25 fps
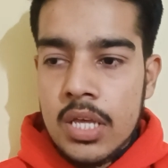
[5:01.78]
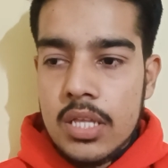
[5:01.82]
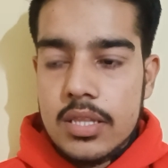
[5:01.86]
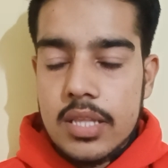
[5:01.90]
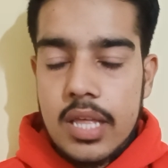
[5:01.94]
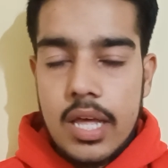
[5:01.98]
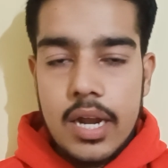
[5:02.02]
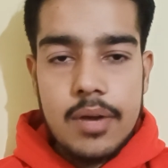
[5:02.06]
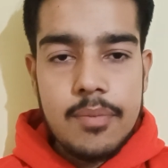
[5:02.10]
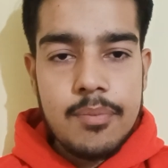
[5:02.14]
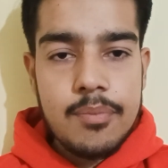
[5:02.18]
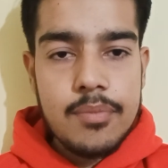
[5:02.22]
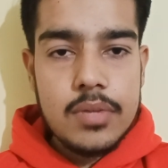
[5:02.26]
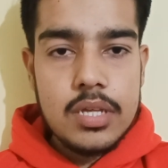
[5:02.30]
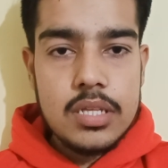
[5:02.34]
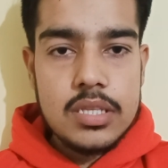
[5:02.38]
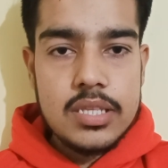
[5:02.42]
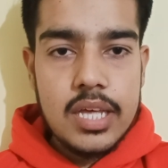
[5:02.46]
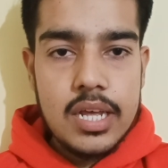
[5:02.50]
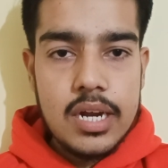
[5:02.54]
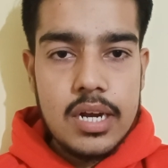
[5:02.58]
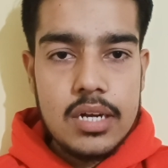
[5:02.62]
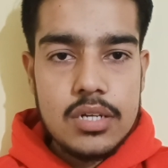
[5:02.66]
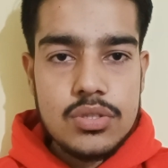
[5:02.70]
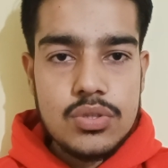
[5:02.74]

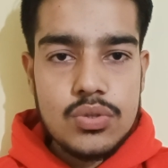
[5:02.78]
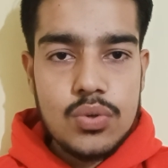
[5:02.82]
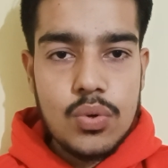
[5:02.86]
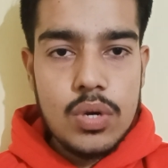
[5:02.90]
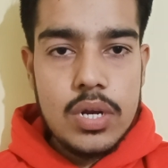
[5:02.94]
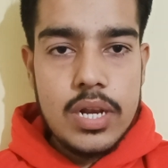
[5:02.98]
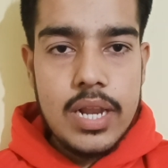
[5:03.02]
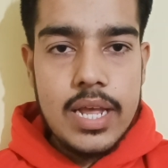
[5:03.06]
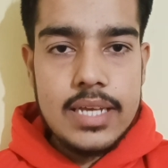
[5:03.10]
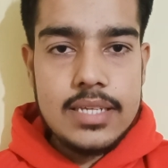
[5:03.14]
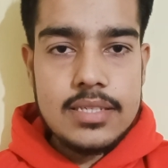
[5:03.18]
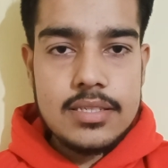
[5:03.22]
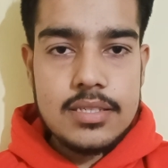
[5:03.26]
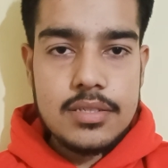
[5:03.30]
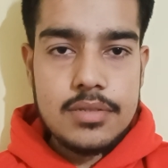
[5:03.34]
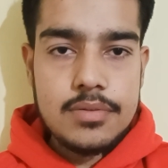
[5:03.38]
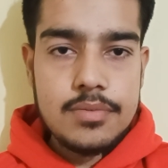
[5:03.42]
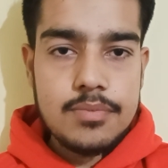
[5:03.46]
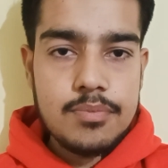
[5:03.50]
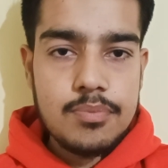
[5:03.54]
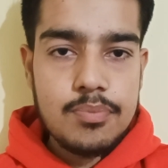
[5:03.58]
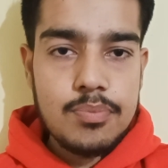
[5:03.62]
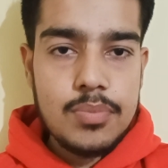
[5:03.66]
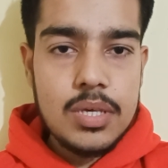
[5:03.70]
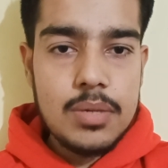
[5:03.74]
there are so less
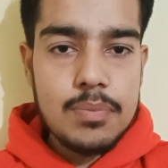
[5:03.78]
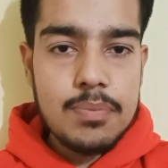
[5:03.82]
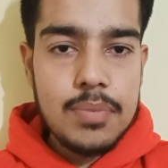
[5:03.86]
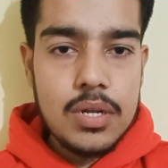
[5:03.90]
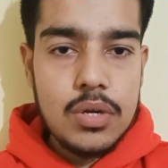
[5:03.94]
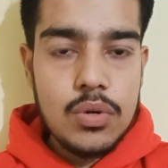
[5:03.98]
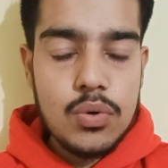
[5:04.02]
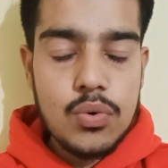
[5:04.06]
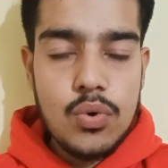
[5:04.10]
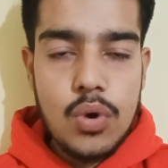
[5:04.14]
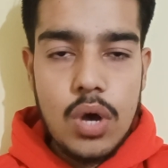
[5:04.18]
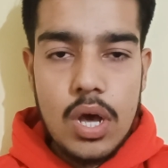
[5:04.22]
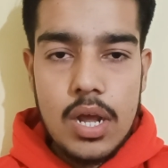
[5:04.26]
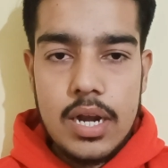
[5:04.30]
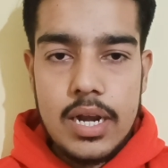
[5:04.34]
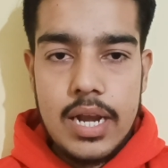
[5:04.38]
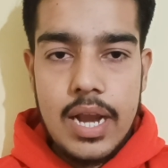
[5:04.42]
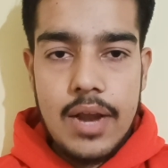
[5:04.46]
people who are